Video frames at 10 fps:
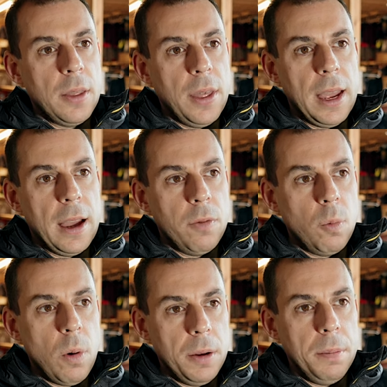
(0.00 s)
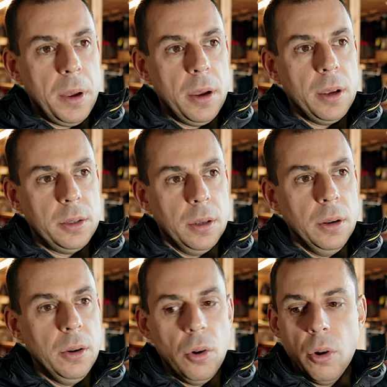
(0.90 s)
They have one
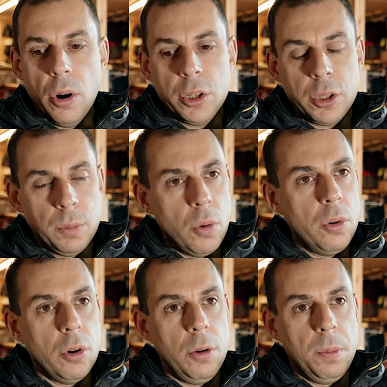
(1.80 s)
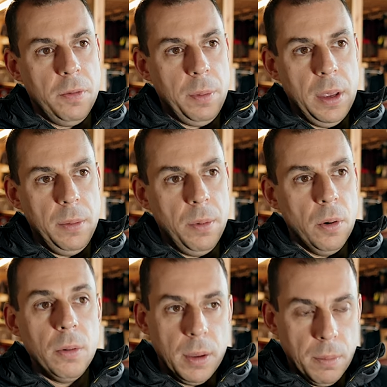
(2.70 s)
person or a small group of
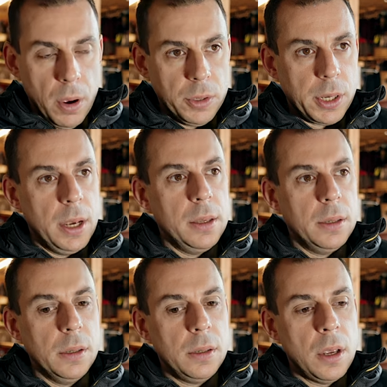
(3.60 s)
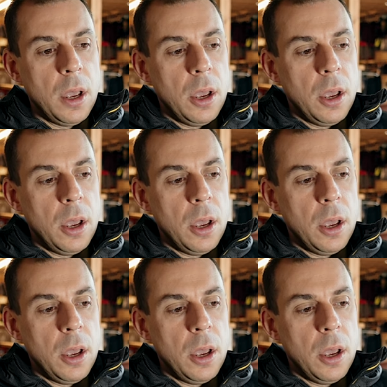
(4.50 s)
people in most cases